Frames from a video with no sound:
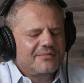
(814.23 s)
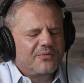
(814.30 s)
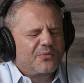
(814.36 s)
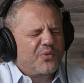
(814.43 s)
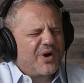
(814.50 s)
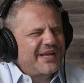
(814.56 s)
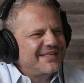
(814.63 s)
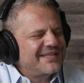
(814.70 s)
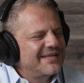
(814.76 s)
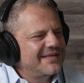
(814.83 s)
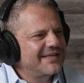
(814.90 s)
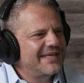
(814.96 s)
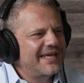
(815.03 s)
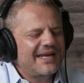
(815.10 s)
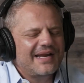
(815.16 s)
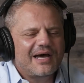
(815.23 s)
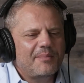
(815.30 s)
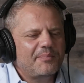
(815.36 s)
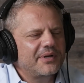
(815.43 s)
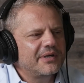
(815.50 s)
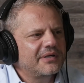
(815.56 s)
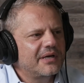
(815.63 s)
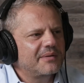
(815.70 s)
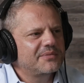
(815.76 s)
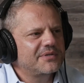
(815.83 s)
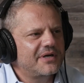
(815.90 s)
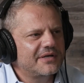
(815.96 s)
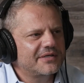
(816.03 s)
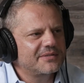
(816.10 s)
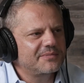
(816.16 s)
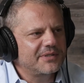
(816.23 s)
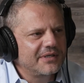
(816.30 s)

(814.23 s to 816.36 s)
what? Get up and come talk to me.